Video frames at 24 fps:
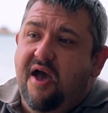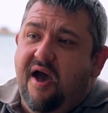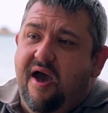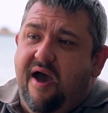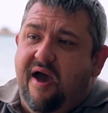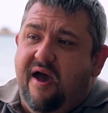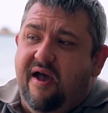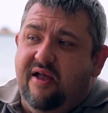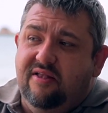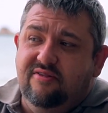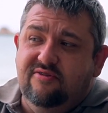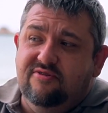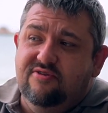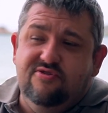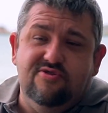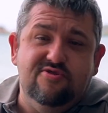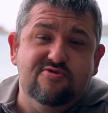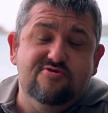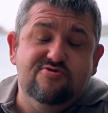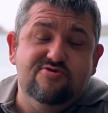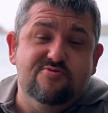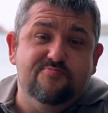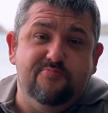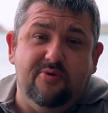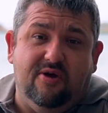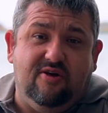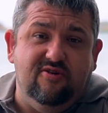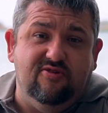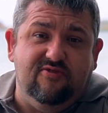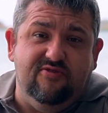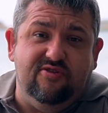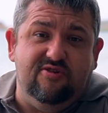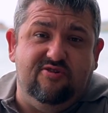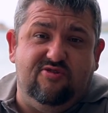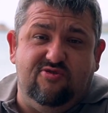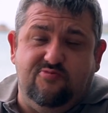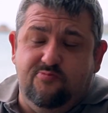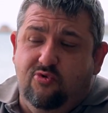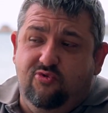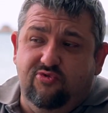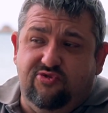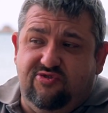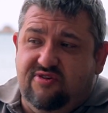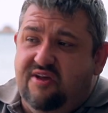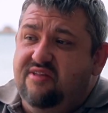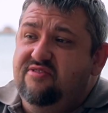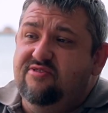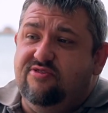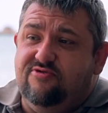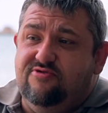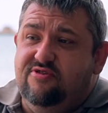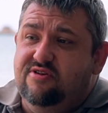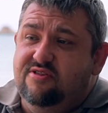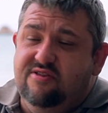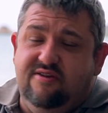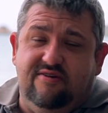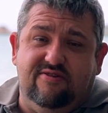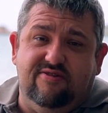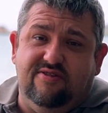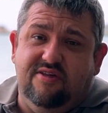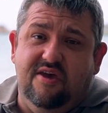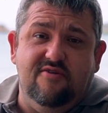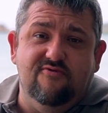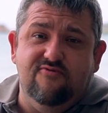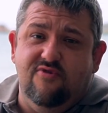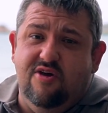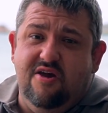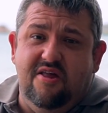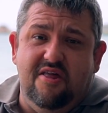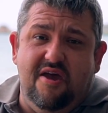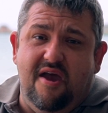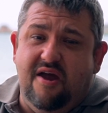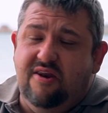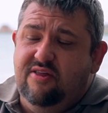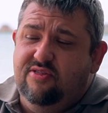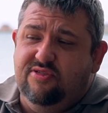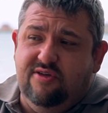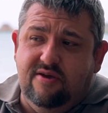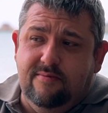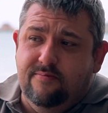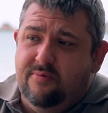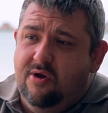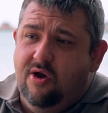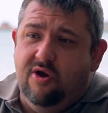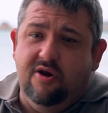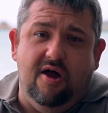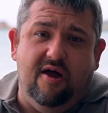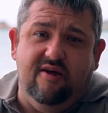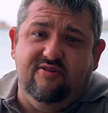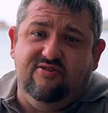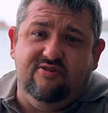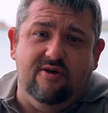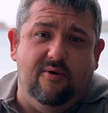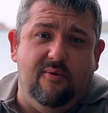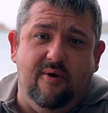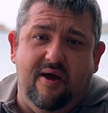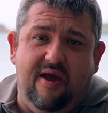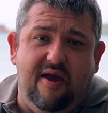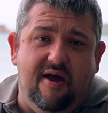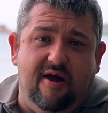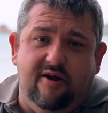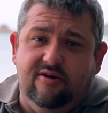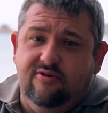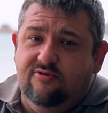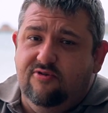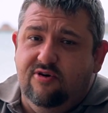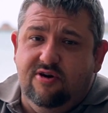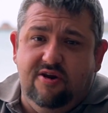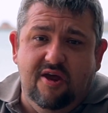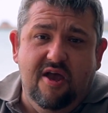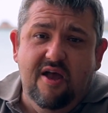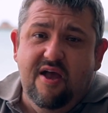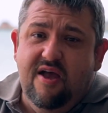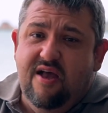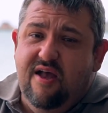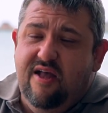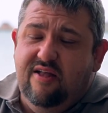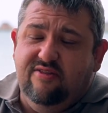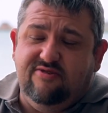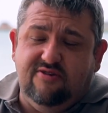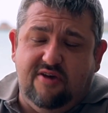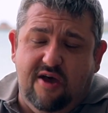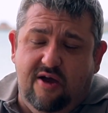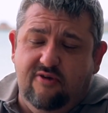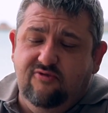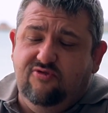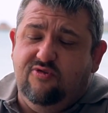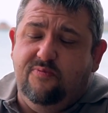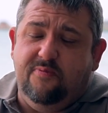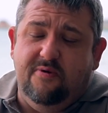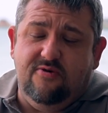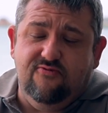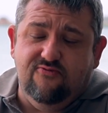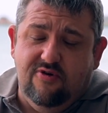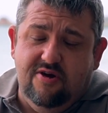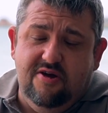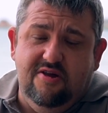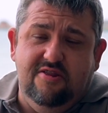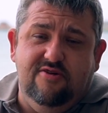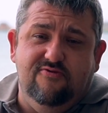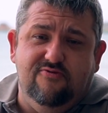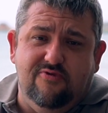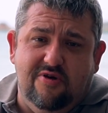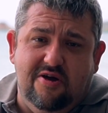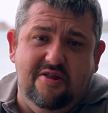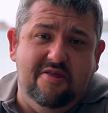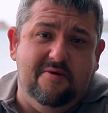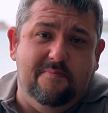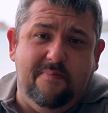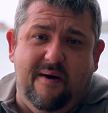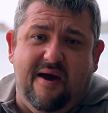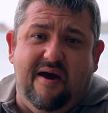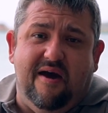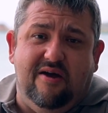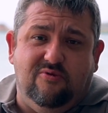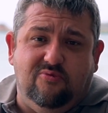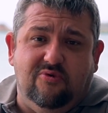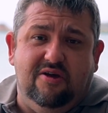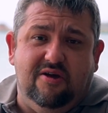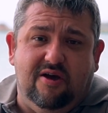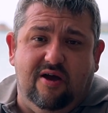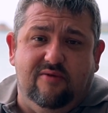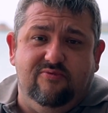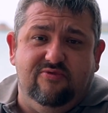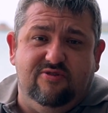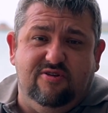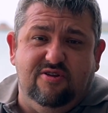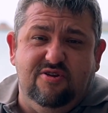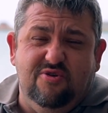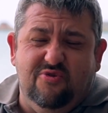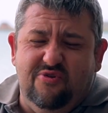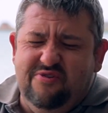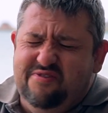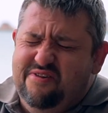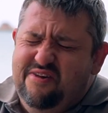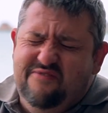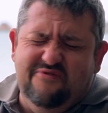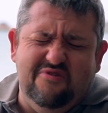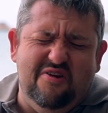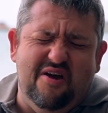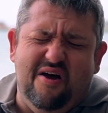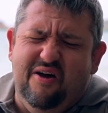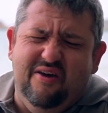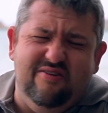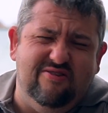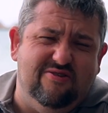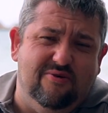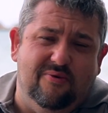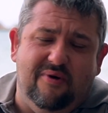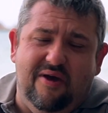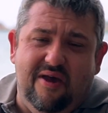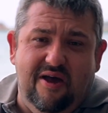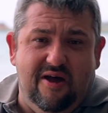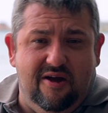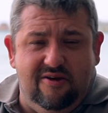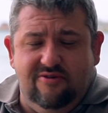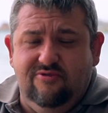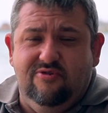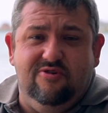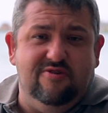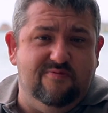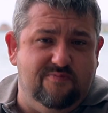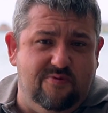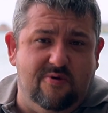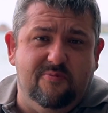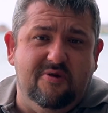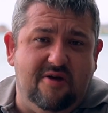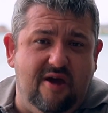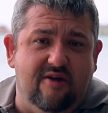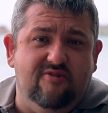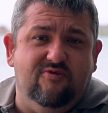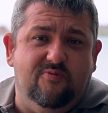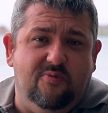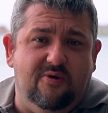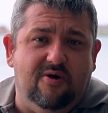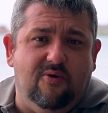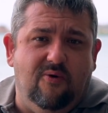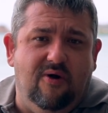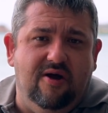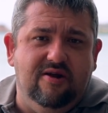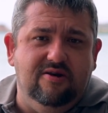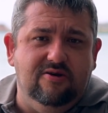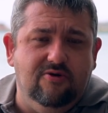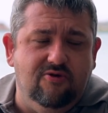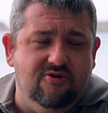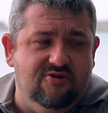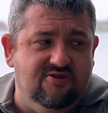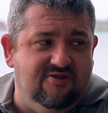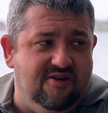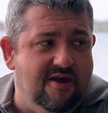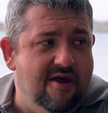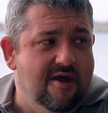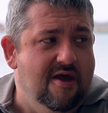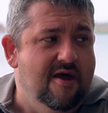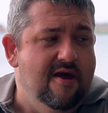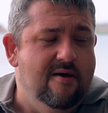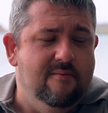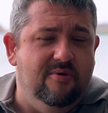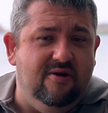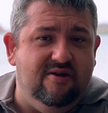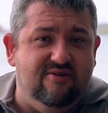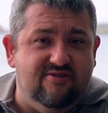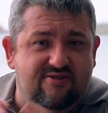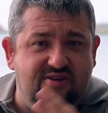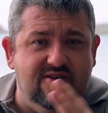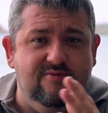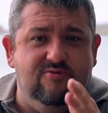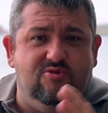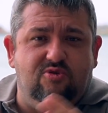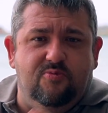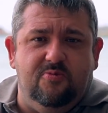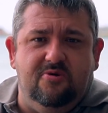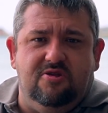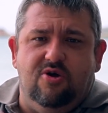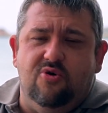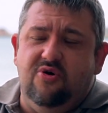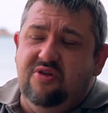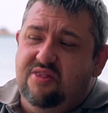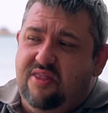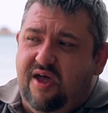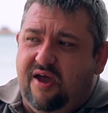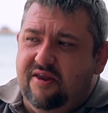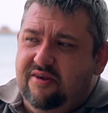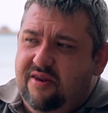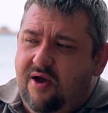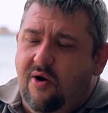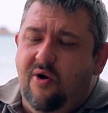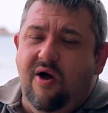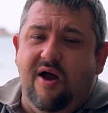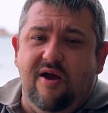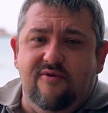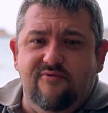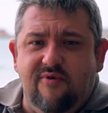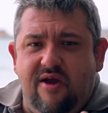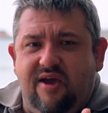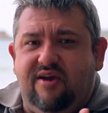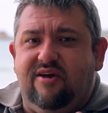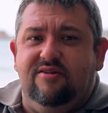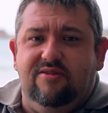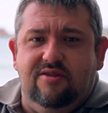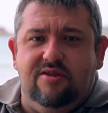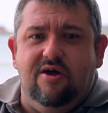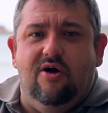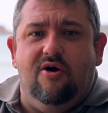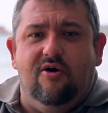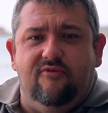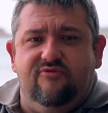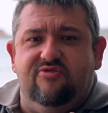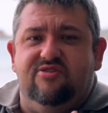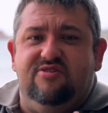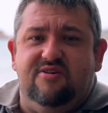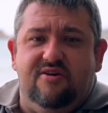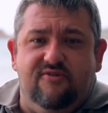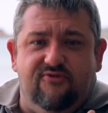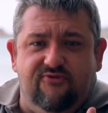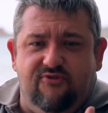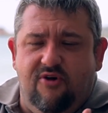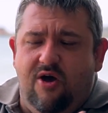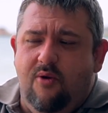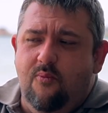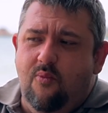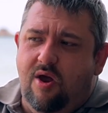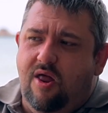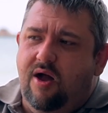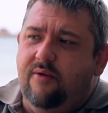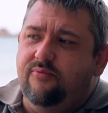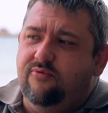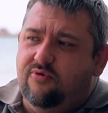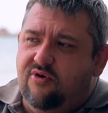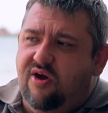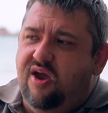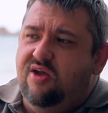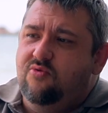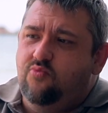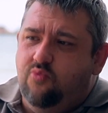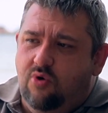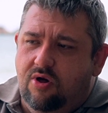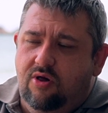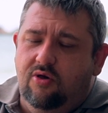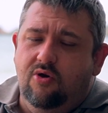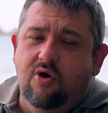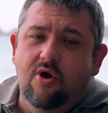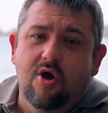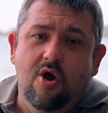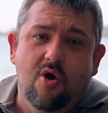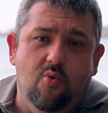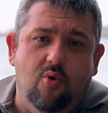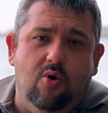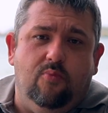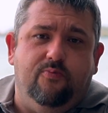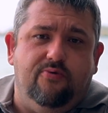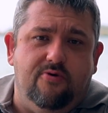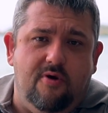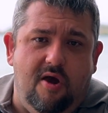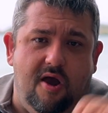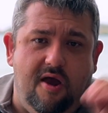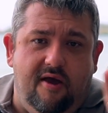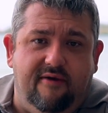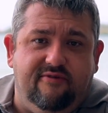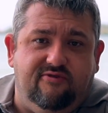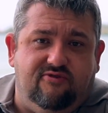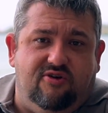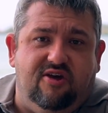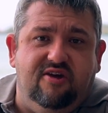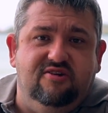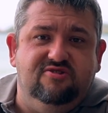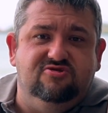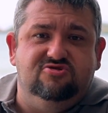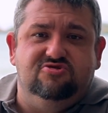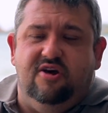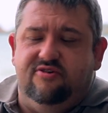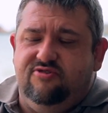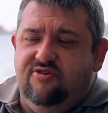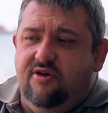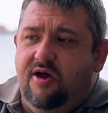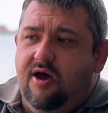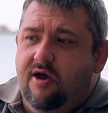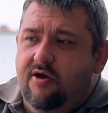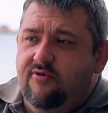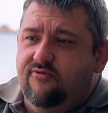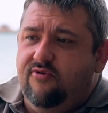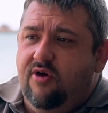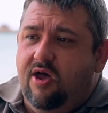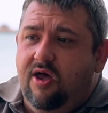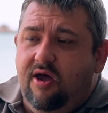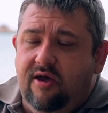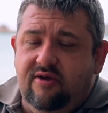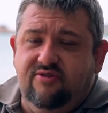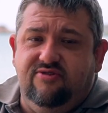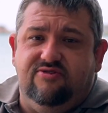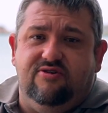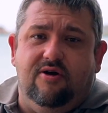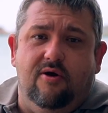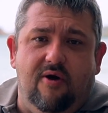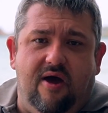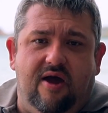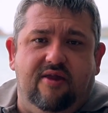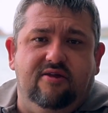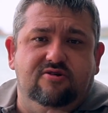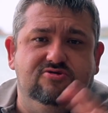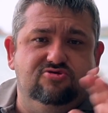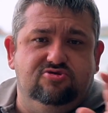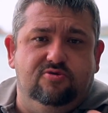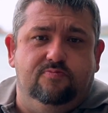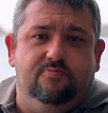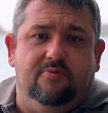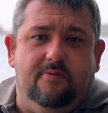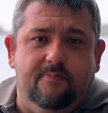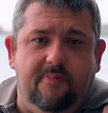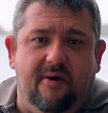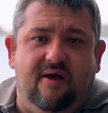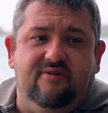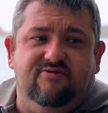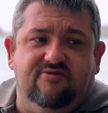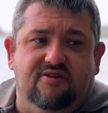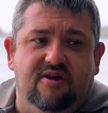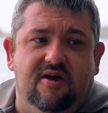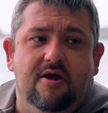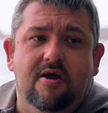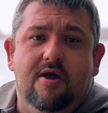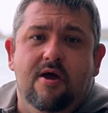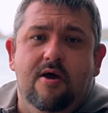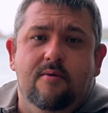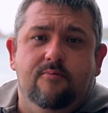And because of the small sensor in this thing, really anything beyond ISO 800, it's going to be really, really bad when it comes to noise. Even at ISO 800, it's probably going to be quite noisy, but it seems to be doing that. Now, I reckon that obviously a firmware upgrade will prioritize shutter over ISO, and it should be better.